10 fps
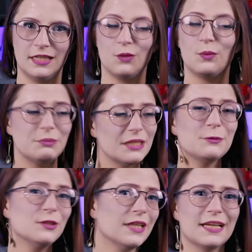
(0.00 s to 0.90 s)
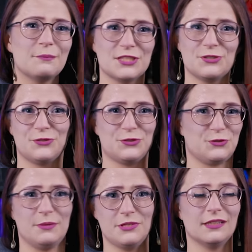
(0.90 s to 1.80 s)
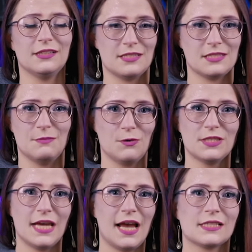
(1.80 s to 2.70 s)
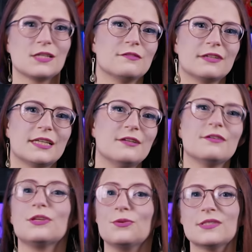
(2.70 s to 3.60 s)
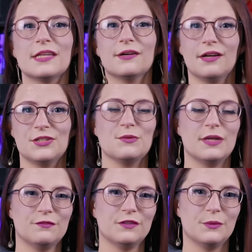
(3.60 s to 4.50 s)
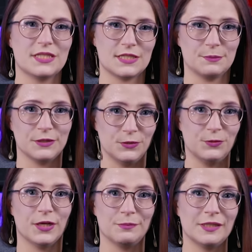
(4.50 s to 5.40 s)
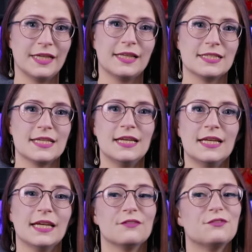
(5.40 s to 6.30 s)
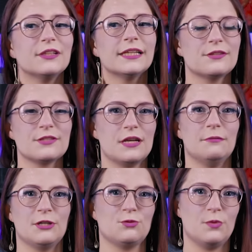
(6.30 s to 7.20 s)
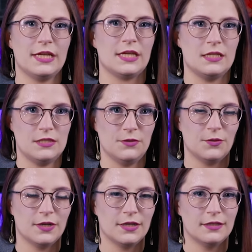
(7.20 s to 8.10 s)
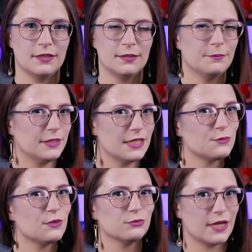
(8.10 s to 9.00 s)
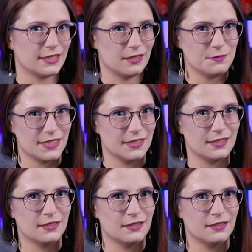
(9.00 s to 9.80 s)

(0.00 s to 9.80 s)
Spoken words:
When people like Mr. Scrumdiddly Smokestacks over here use their undue influence to pollute our planet, it can feel like there's not much we can do. But that's where Ren comes in.